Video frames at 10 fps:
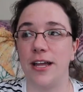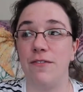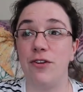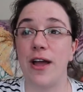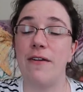
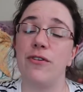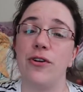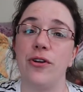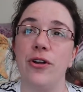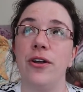if you're
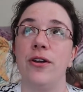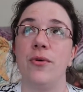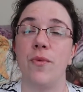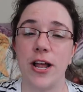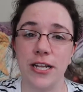ever
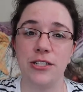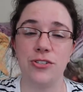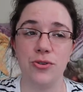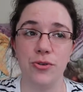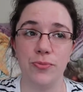wanting
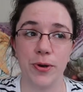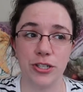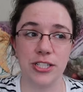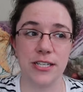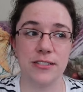to
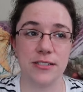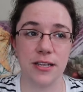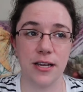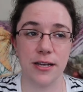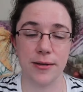purchase
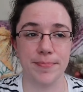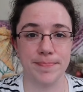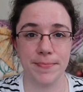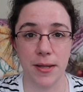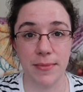a
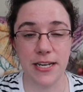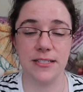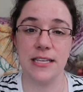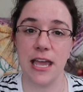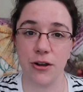
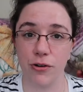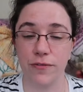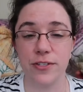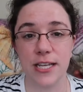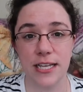mini skein or a
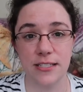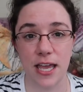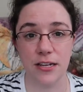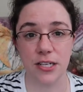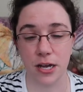full-size
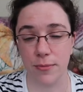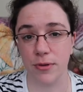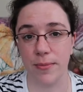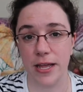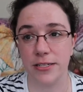skein to
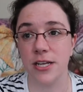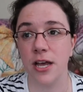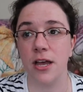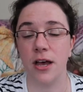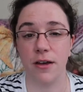complement
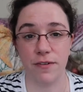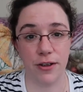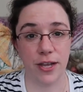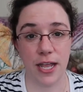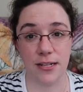a
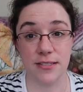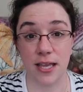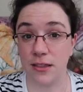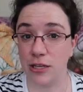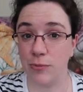variegated
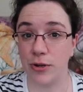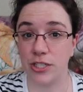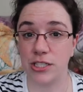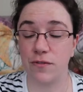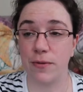skein that you
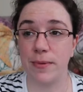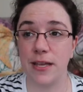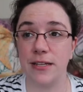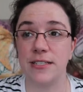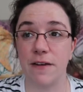purchased from
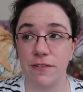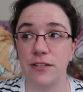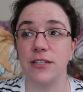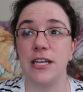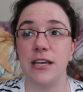me,
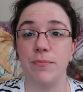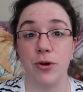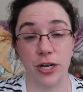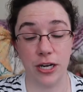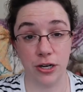definitely
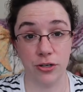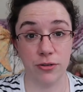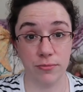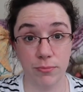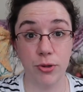put
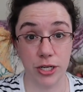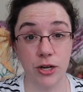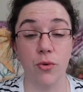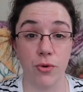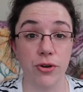
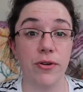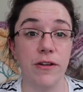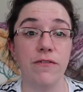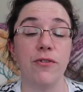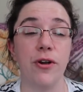an order
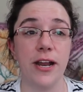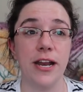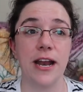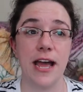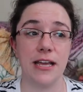in for
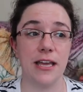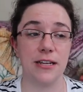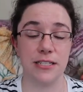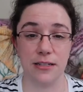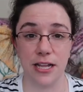it, and I
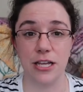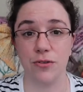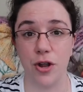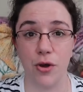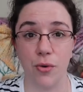can let
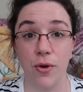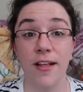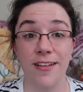you know